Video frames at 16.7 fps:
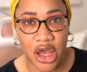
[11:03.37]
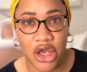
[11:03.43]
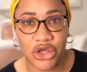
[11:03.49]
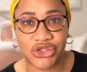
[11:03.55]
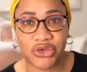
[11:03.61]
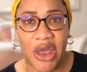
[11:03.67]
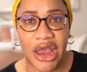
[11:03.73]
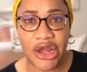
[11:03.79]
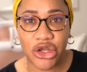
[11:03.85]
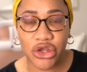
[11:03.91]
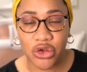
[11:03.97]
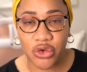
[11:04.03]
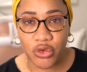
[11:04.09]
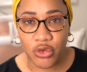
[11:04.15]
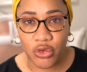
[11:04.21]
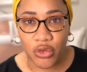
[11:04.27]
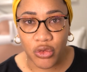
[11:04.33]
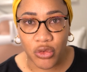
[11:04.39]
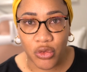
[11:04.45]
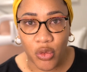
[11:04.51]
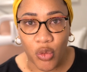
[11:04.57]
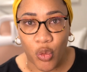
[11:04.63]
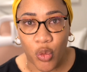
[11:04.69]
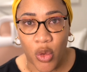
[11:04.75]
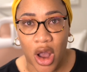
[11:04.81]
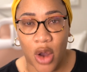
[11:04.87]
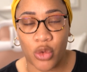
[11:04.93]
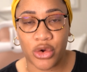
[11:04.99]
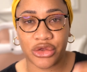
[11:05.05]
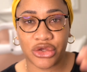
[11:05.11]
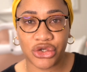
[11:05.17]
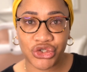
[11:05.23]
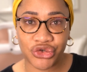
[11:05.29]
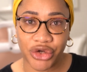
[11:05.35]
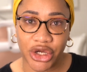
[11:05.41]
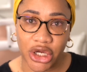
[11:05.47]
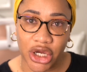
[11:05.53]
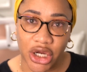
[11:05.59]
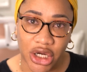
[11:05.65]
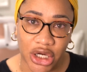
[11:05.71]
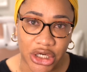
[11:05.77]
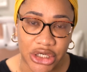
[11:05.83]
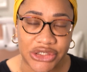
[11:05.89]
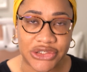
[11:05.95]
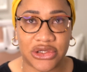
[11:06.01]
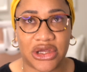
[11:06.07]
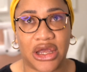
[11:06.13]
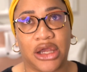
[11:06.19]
So I knew what were the triggers,